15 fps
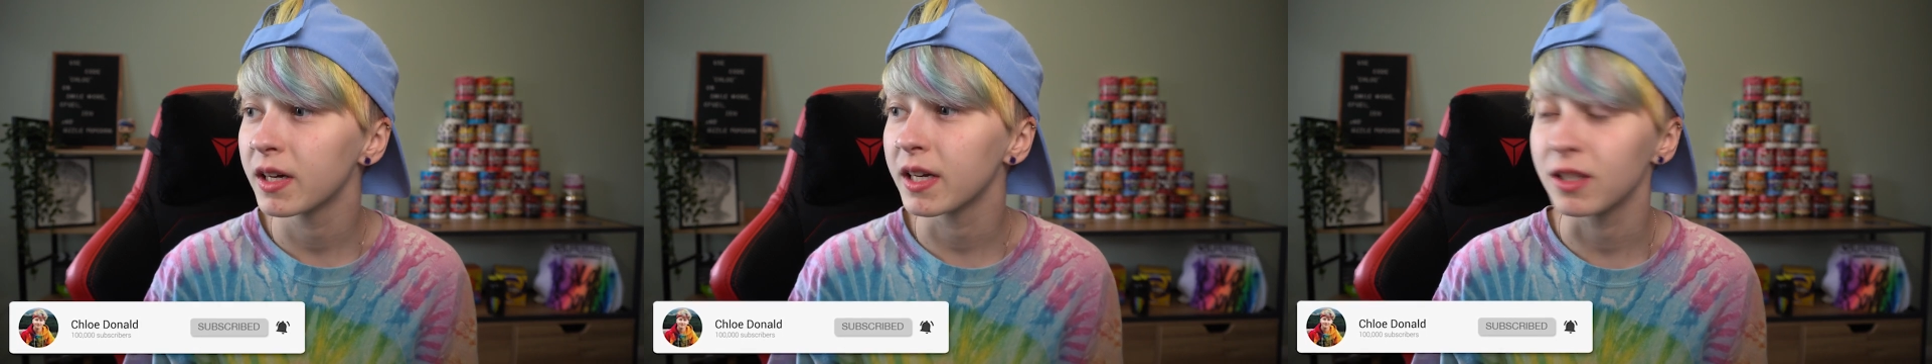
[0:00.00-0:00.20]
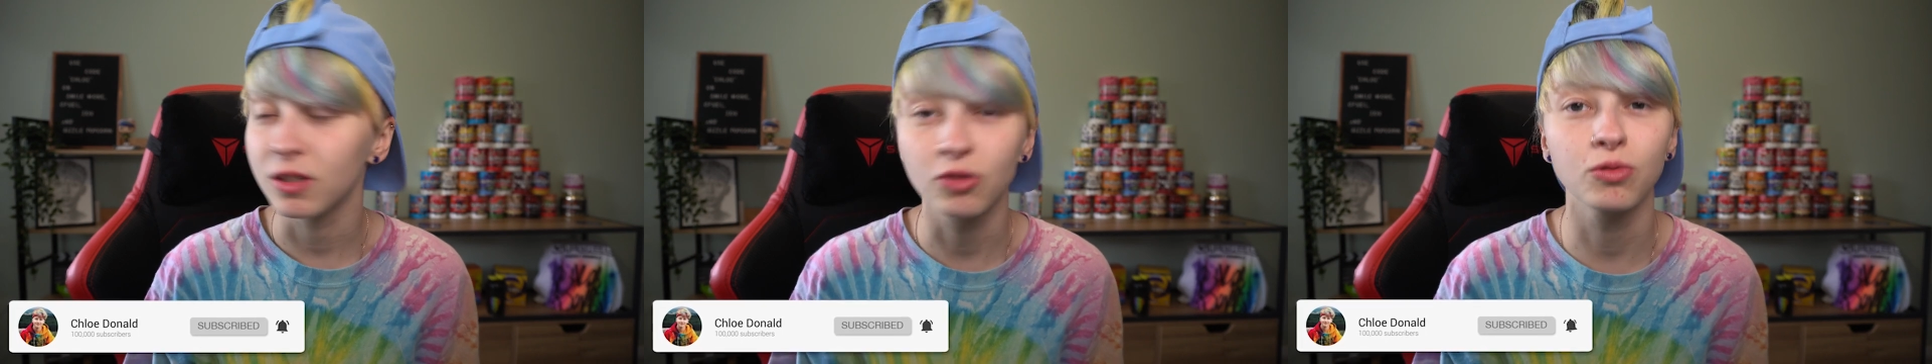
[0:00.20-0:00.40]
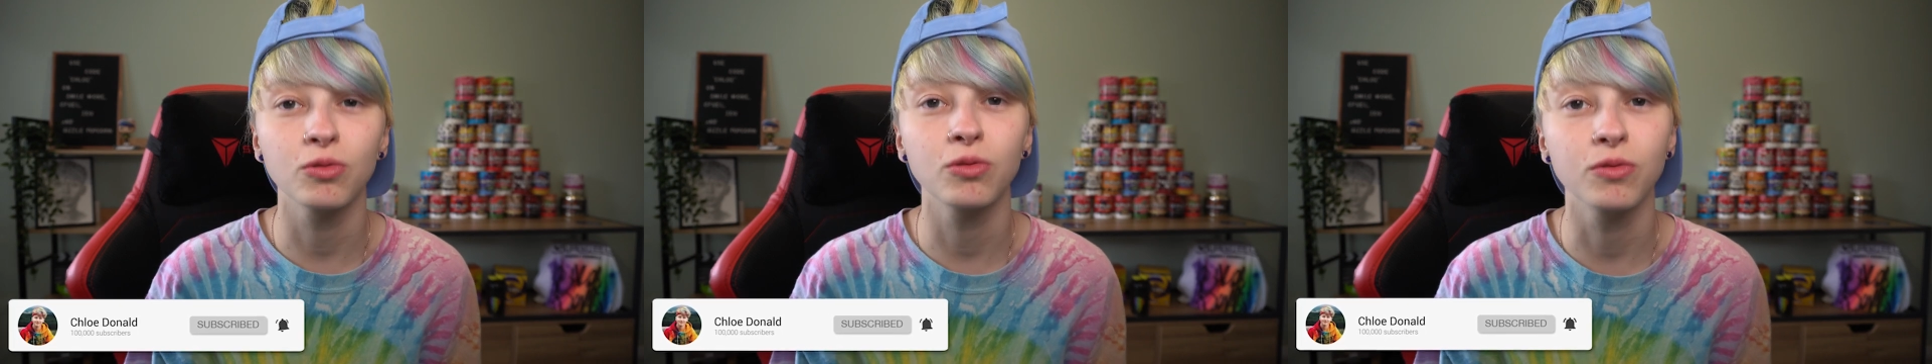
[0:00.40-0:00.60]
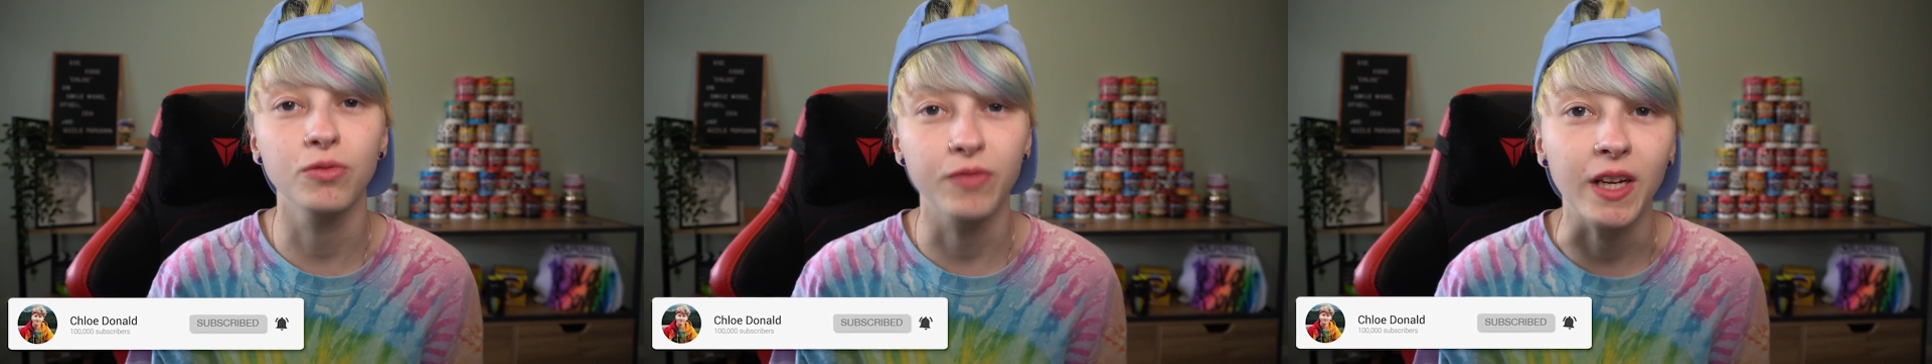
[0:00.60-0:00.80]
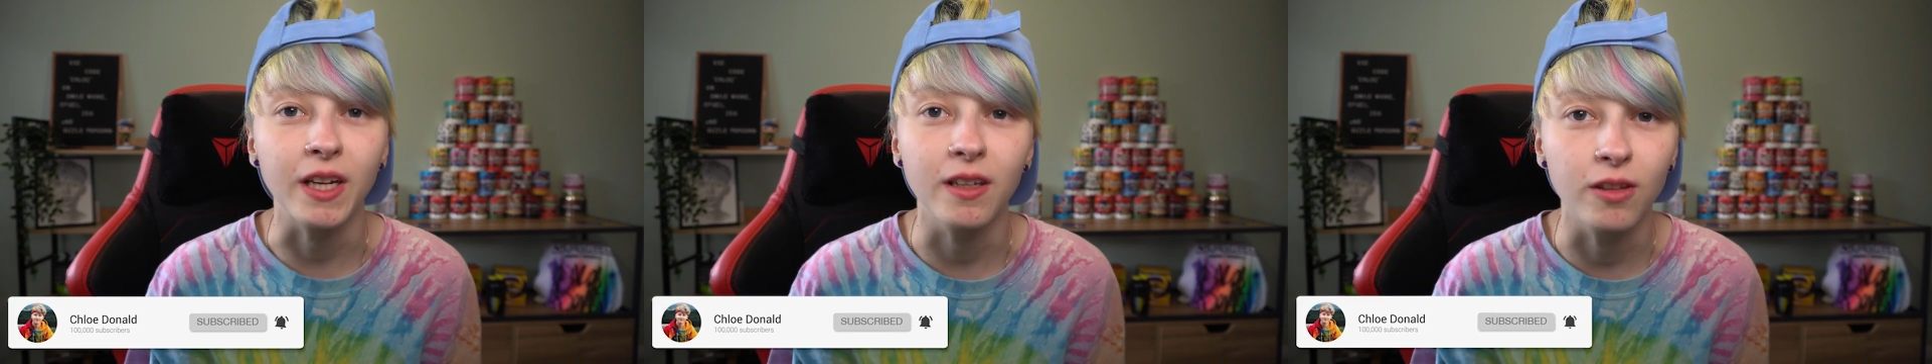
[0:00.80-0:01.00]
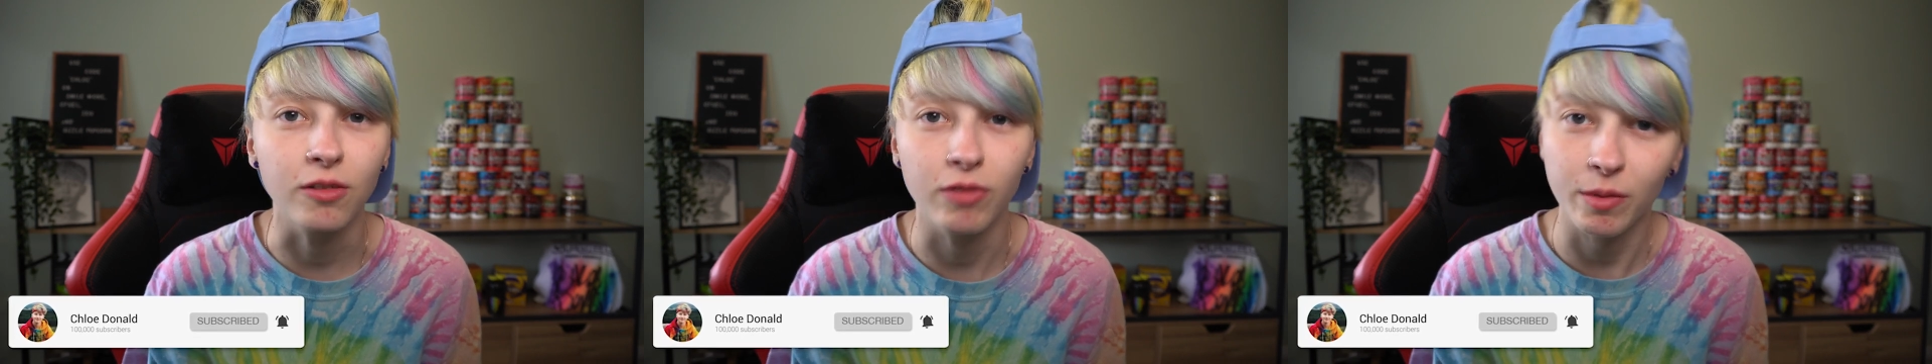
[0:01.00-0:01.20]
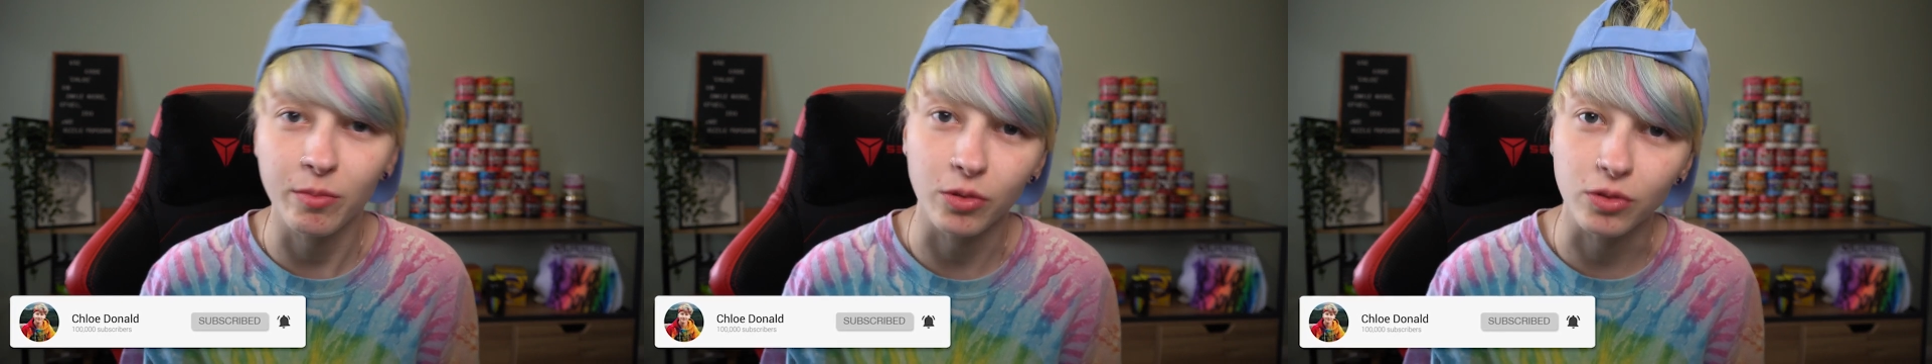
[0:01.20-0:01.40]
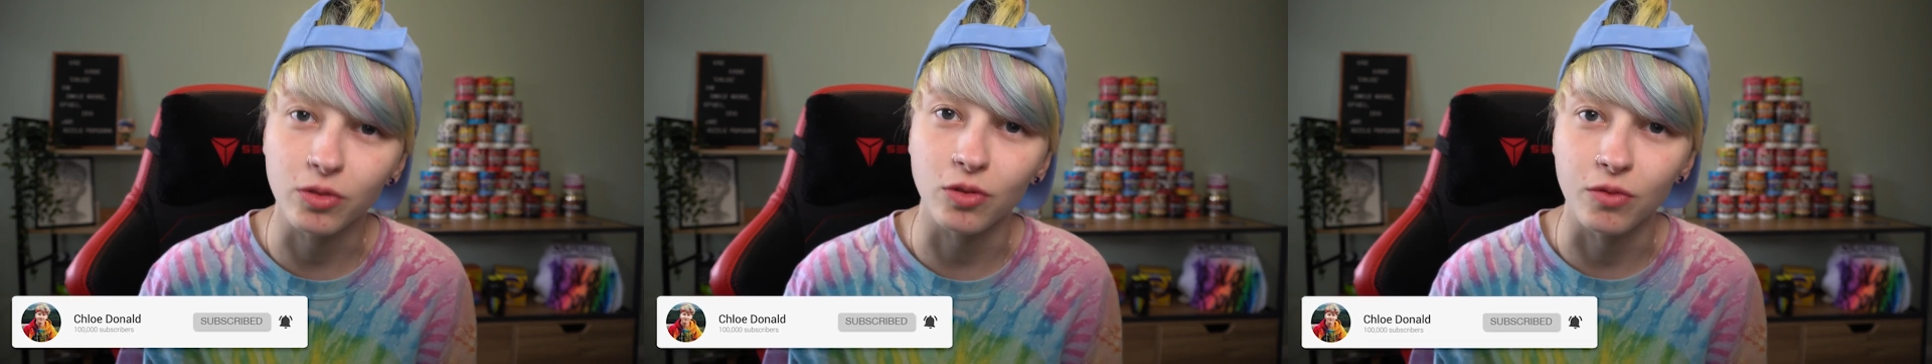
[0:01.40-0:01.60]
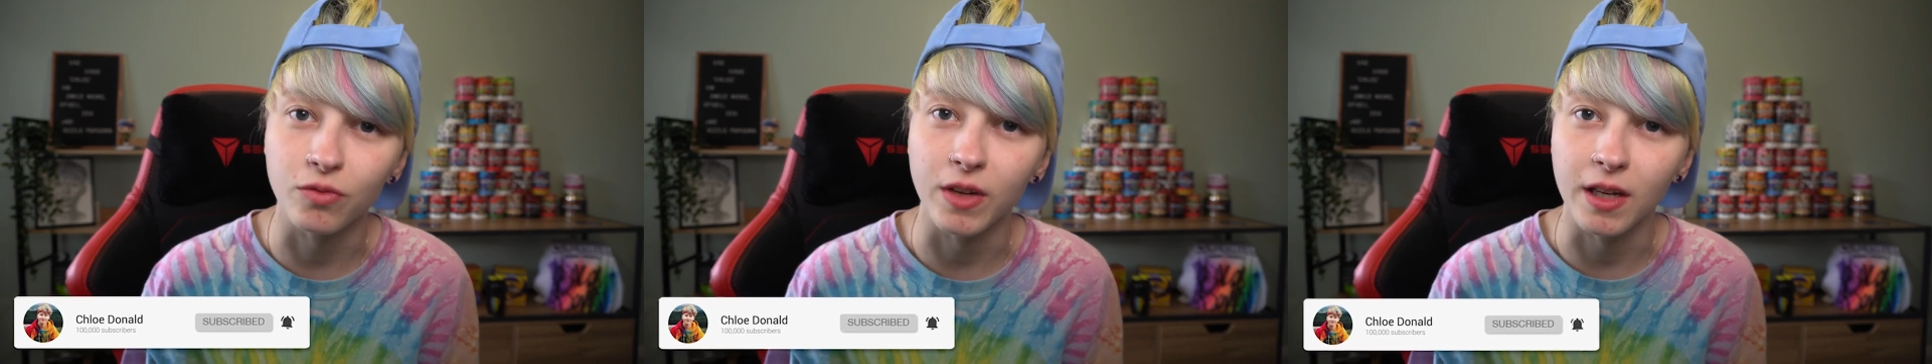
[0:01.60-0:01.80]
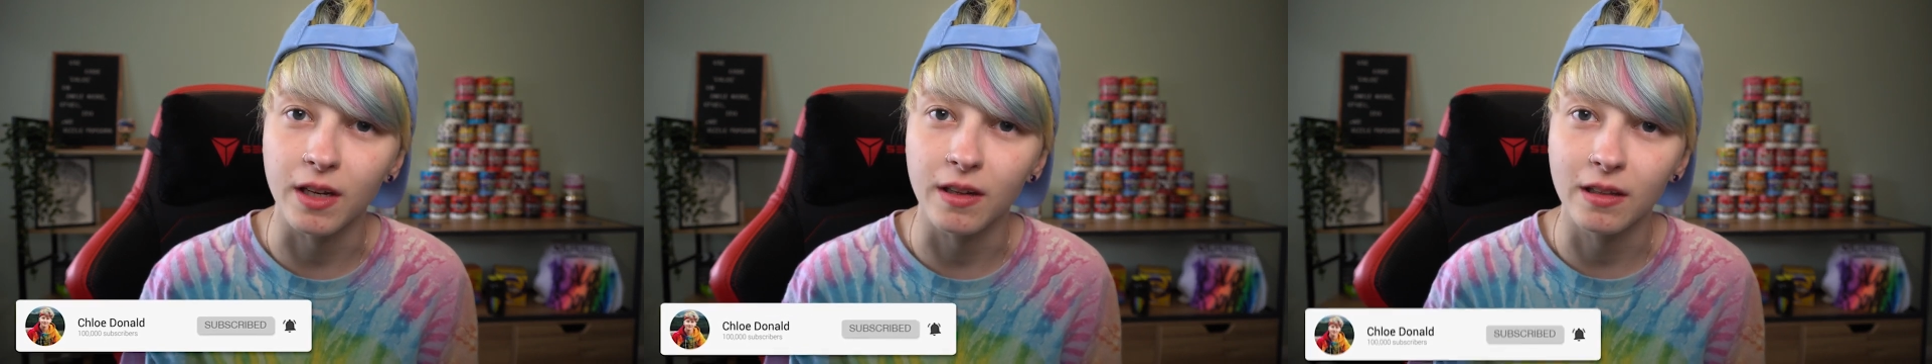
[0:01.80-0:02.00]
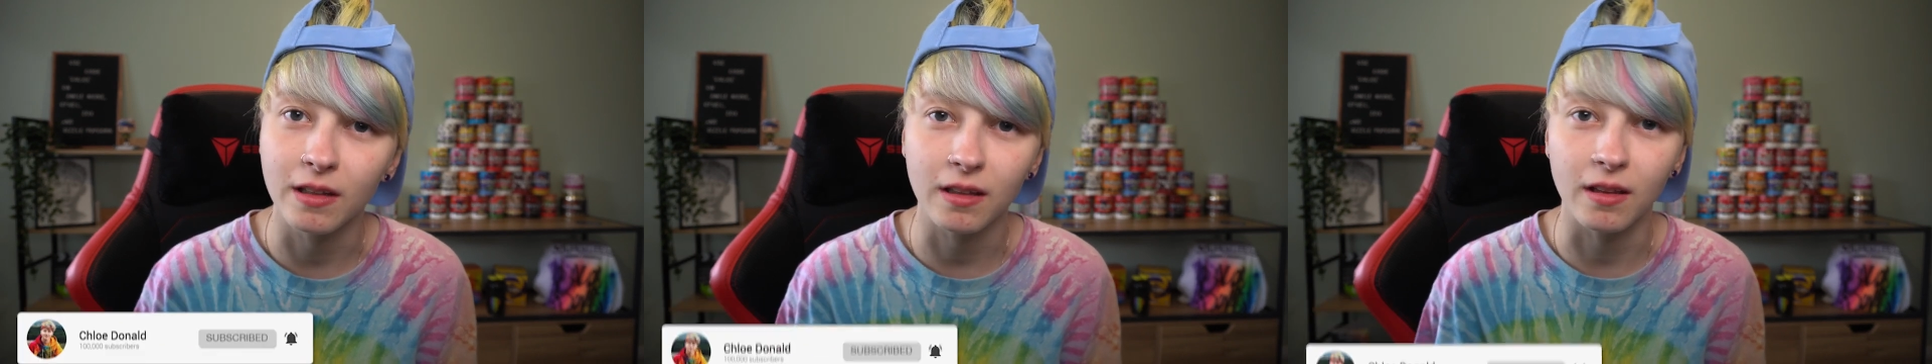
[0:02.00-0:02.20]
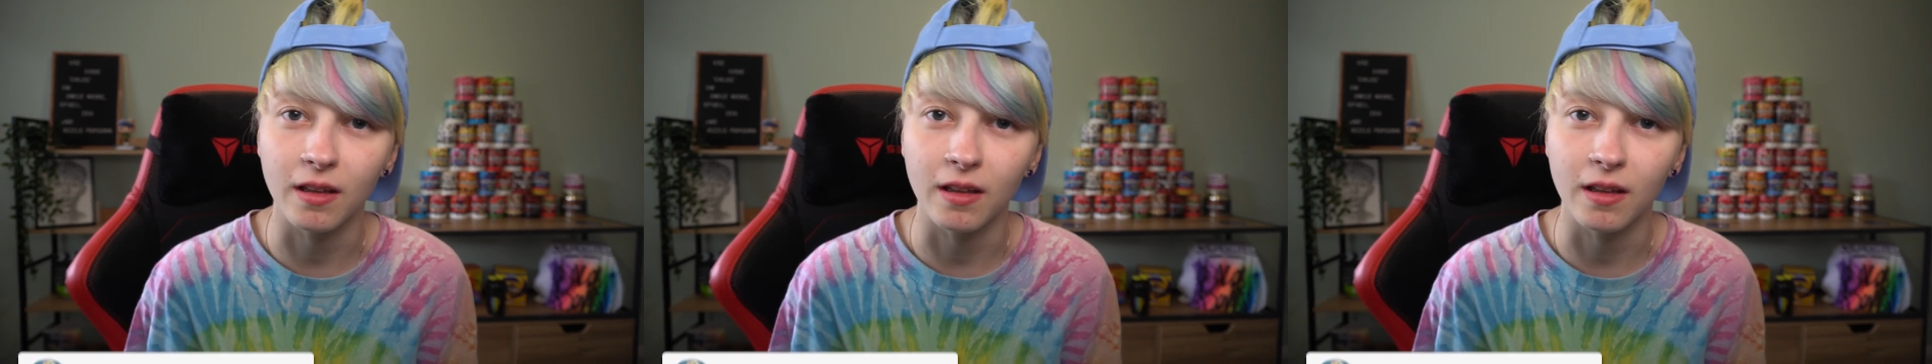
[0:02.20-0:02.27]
and so faded, the rainbow was so faded